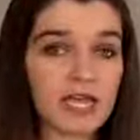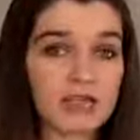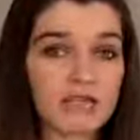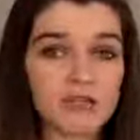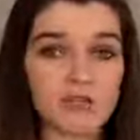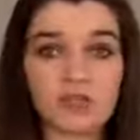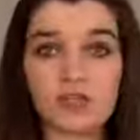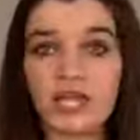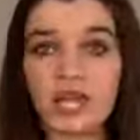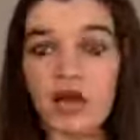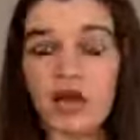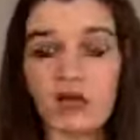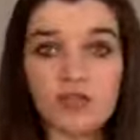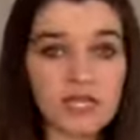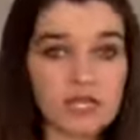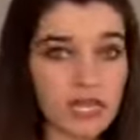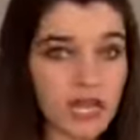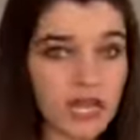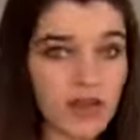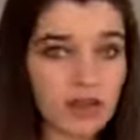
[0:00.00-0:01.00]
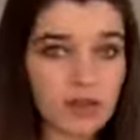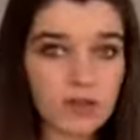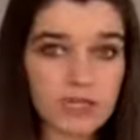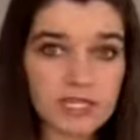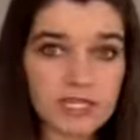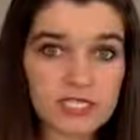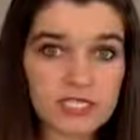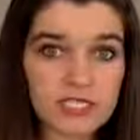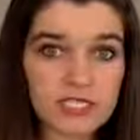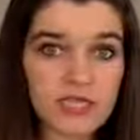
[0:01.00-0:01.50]
if you're counting
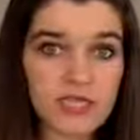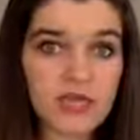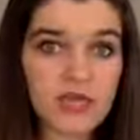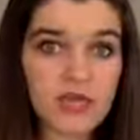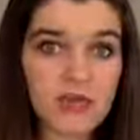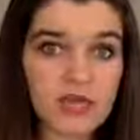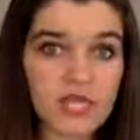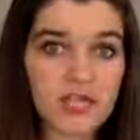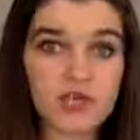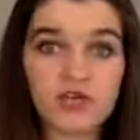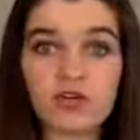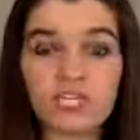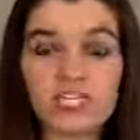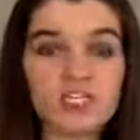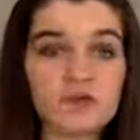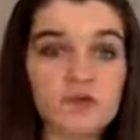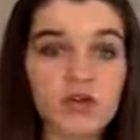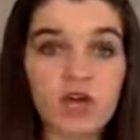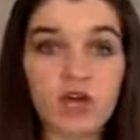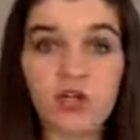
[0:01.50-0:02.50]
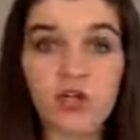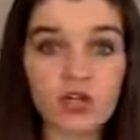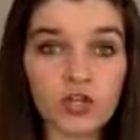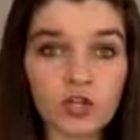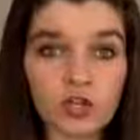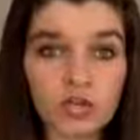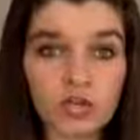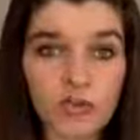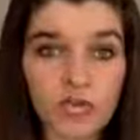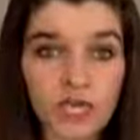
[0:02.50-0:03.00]
calories, right, you don't need to be on
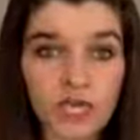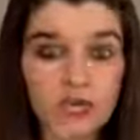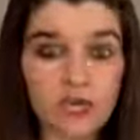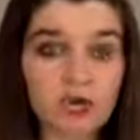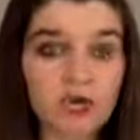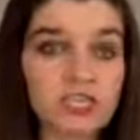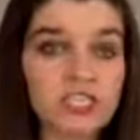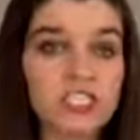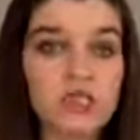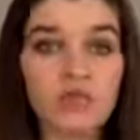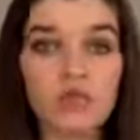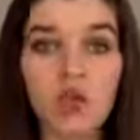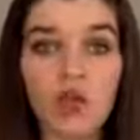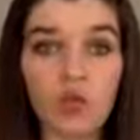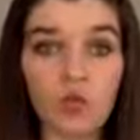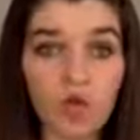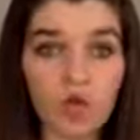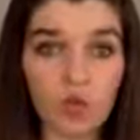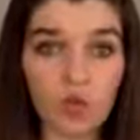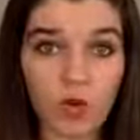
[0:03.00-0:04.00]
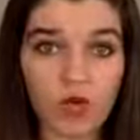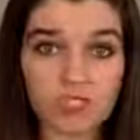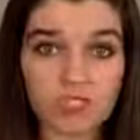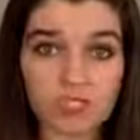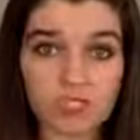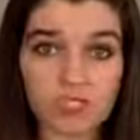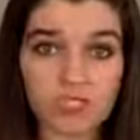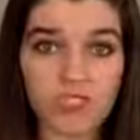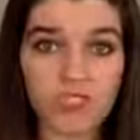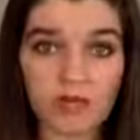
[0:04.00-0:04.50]
Noom and you don't need to be on Weight
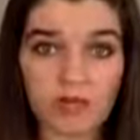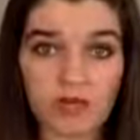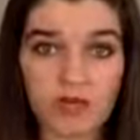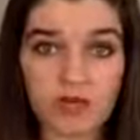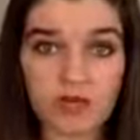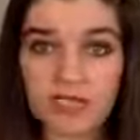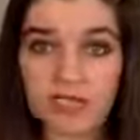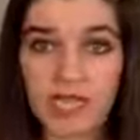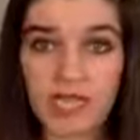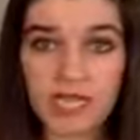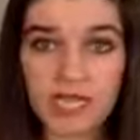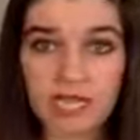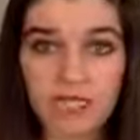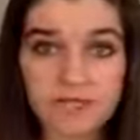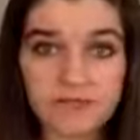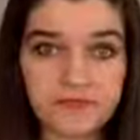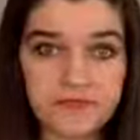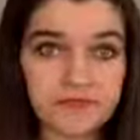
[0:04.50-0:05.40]
Watchers to be on a diet.